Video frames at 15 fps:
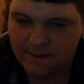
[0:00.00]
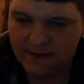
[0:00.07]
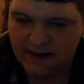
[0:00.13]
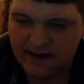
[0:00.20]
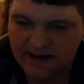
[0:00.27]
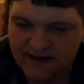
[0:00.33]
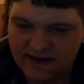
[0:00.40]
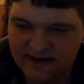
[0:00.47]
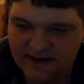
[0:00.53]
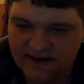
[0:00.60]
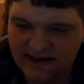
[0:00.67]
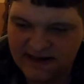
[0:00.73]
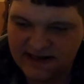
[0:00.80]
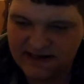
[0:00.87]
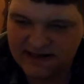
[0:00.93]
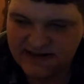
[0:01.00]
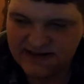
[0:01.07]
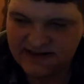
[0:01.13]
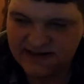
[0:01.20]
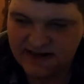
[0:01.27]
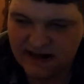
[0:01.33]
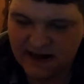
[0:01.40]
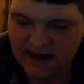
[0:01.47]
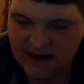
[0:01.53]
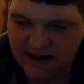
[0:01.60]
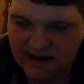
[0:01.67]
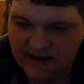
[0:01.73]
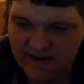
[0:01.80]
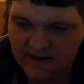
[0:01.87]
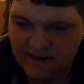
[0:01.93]
but this,
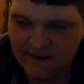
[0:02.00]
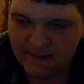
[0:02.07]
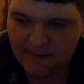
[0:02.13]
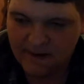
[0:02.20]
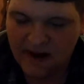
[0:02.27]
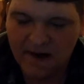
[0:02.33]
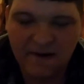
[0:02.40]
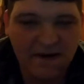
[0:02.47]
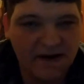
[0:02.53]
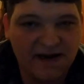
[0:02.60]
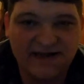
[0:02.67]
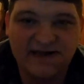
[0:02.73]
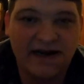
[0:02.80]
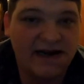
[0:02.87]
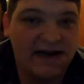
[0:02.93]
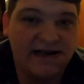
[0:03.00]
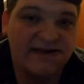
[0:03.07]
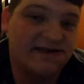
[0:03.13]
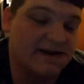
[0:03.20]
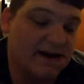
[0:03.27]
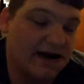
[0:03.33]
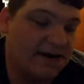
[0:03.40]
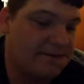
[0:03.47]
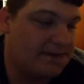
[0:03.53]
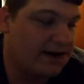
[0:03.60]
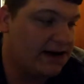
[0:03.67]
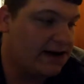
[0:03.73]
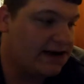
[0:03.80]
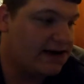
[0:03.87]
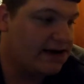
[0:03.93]
uh, I don't know, it's not an Easter egg,
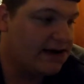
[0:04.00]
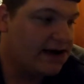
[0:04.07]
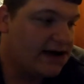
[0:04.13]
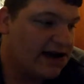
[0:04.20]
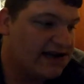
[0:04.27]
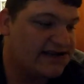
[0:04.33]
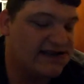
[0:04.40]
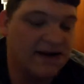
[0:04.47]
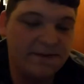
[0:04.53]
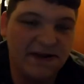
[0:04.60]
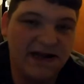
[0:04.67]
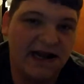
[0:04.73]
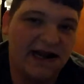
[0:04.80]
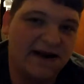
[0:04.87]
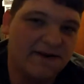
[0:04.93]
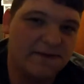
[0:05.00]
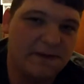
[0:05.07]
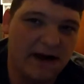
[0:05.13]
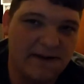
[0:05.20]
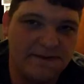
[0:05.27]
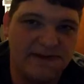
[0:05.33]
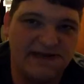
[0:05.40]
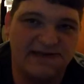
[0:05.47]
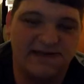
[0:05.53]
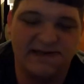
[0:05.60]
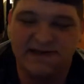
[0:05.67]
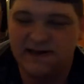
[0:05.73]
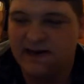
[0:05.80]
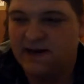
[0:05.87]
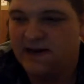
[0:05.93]
but it's something that everybody
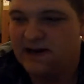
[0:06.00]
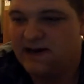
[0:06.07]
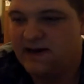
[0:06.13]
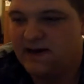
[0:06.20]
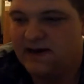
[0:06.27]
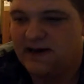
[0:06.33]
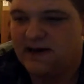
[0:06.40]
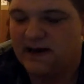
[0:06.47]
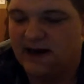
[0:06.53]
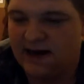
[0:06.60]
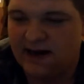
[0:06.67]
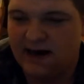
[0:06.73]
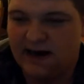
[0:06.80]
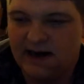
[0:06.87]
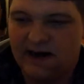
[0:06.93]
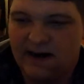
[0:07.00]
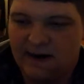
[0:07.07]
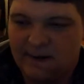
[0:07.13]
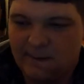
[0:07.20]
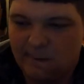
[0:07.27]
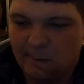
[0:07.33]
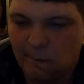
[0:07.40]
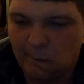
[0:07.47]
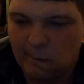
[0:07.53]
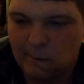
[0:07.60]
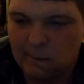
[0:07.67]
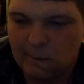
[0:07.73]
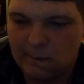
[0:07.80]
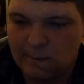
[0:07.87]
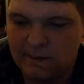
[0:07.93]
misses. Uh,
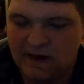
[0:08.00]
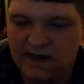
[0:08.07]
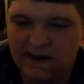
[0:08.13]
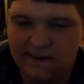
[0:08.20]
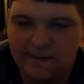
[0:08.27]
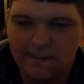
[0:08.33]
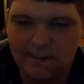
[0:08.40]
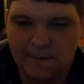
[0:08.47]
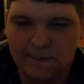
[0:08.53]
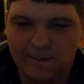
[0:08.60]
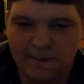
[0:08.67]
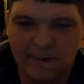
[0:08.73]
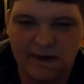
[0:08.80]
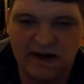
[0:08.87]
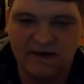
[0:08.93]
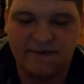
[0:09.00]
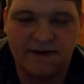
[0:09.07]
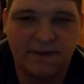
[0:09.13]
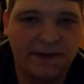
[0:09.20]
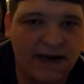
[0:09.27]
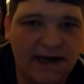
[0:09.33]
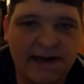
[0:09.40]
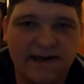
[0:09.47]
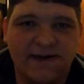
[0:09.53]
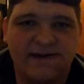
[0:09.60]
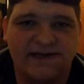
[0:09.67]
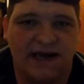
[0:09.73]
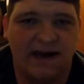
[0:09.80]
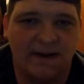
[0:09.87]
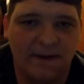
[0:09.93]
but if you're playing
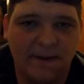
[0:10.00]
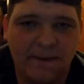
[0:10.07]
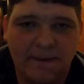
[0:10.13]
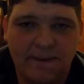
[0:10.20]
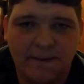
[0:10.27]
Nuketown